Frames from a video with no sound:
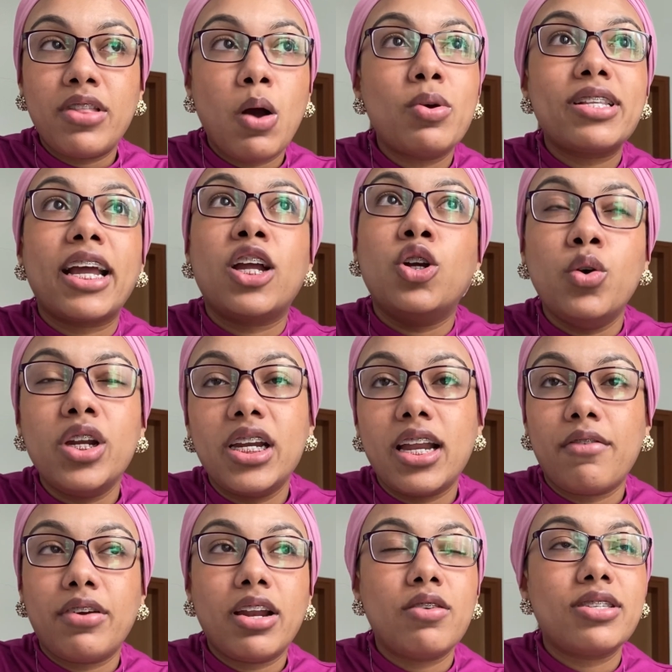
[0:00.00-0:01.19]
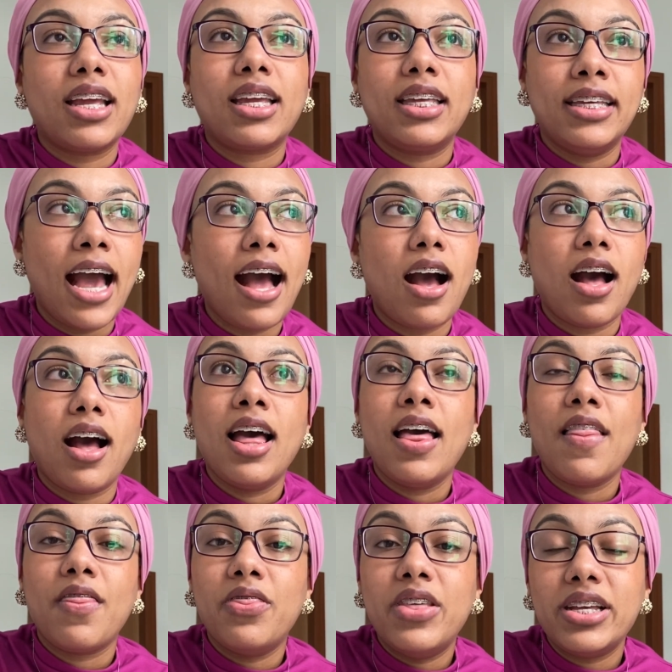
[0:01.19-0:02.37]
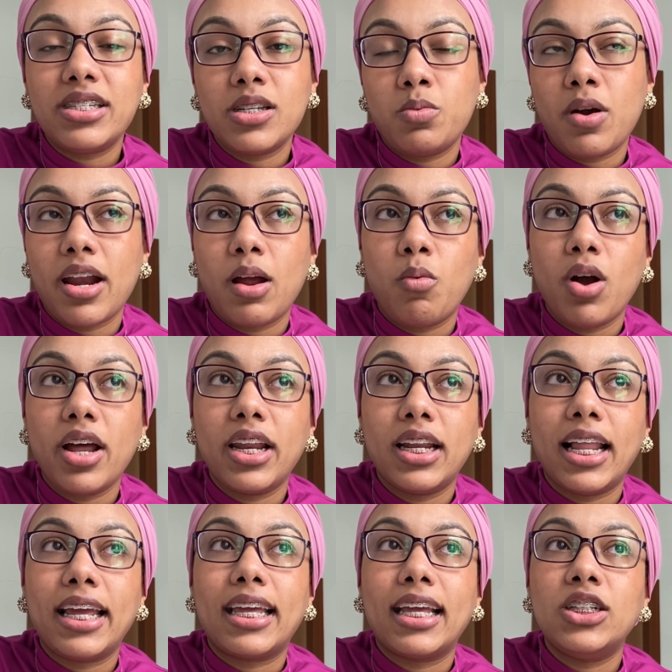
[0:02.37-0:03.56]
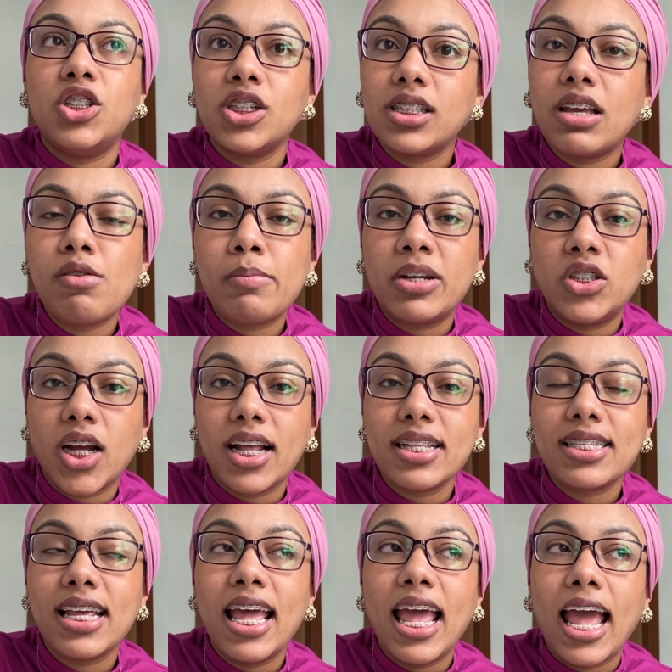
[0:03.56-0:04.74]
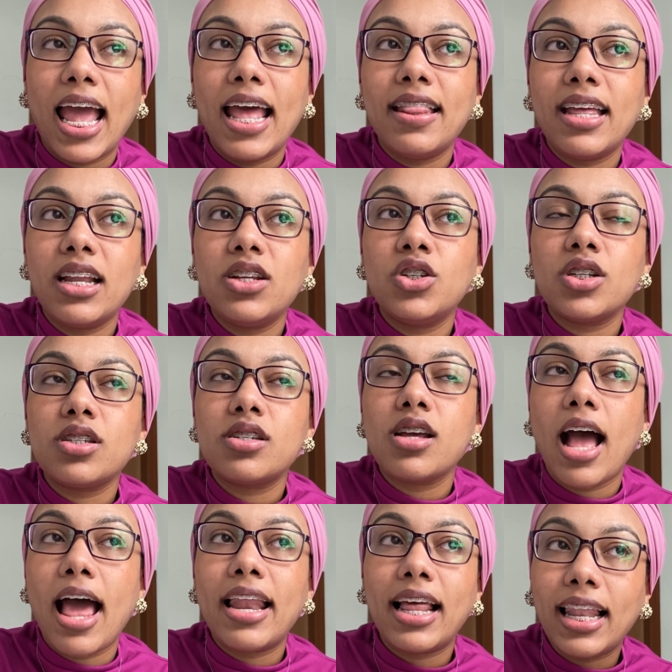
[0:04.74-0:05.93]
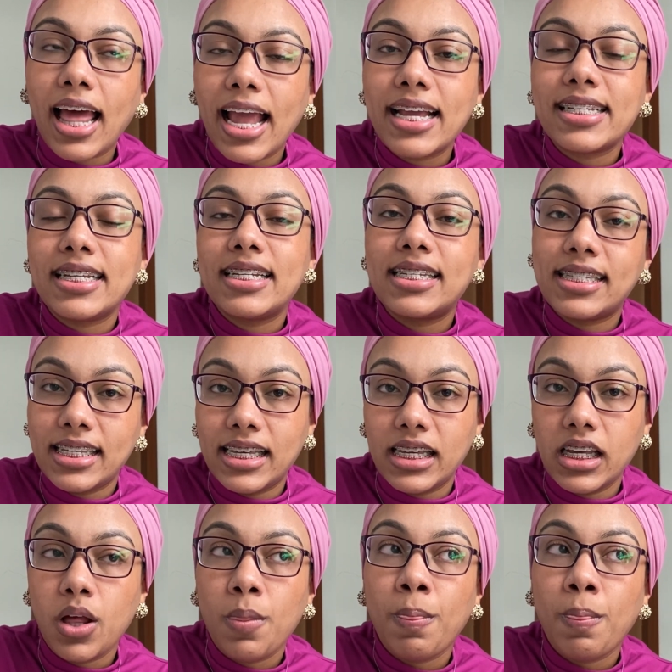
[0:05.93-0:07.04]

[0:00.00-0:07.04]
That was like good enough. And I was like, yeah, this is what I wanted. Like, just give him a chance, and then just analyze and see.